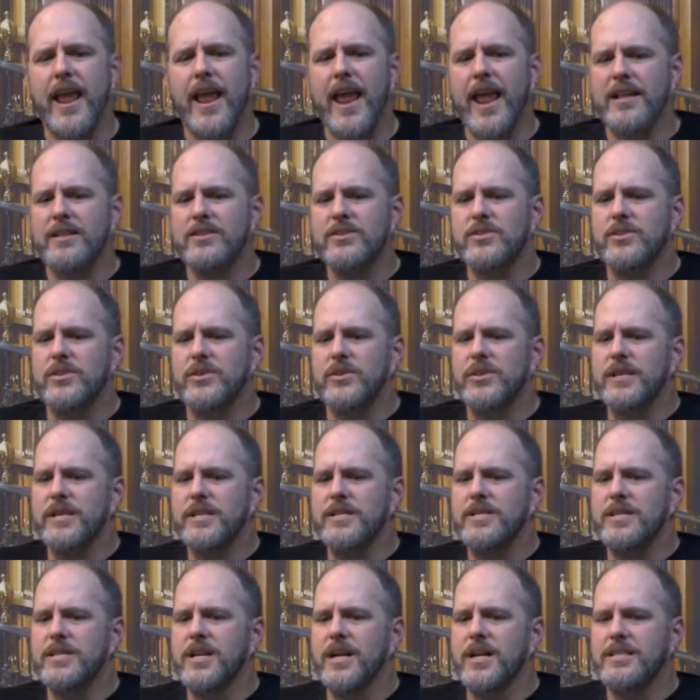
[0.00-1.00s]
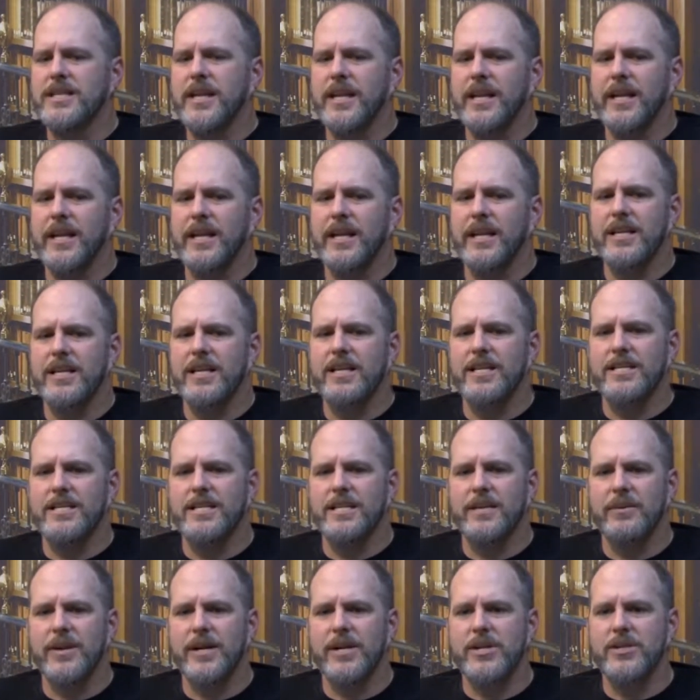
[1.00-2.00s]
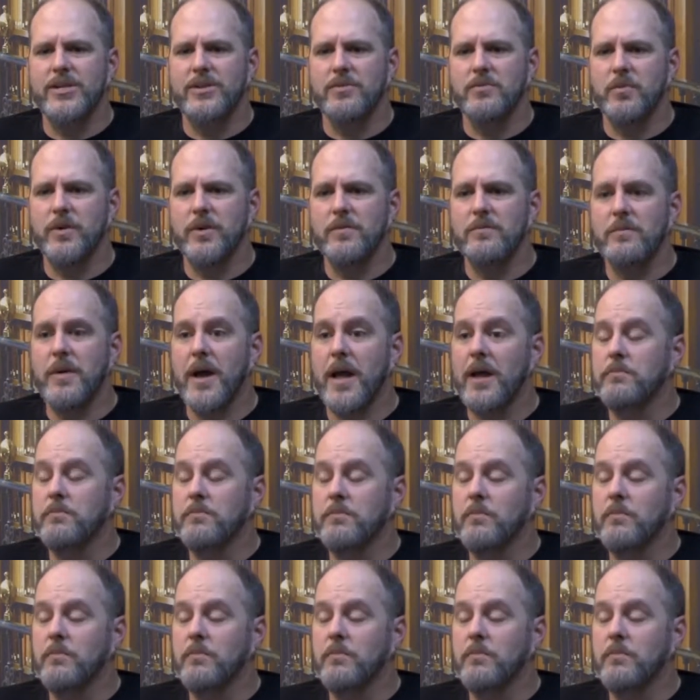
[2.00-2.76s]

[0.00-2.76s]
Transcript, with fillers: answer is not taking into consideration one of my